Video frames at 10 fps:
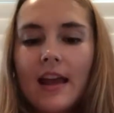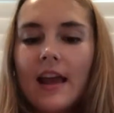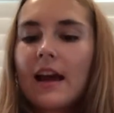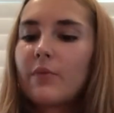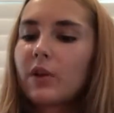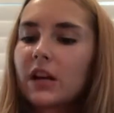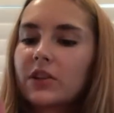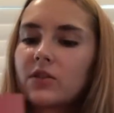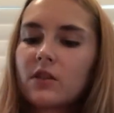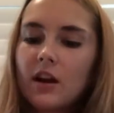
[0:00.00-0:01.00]
and we're going to
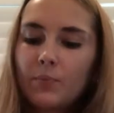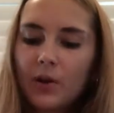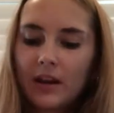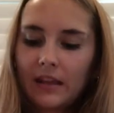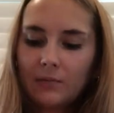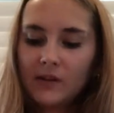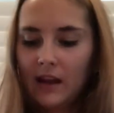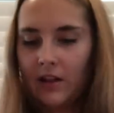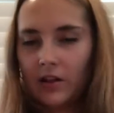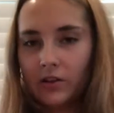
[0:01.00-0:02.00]
start putting them
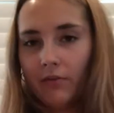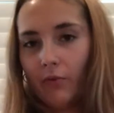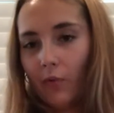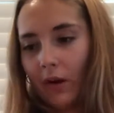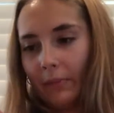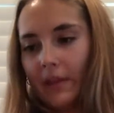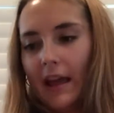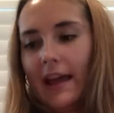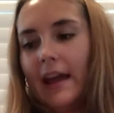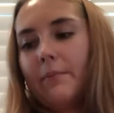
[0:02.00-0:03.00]
together to form the
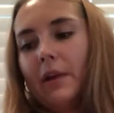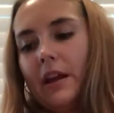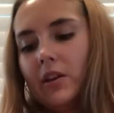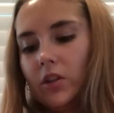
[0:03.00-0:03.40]
headband.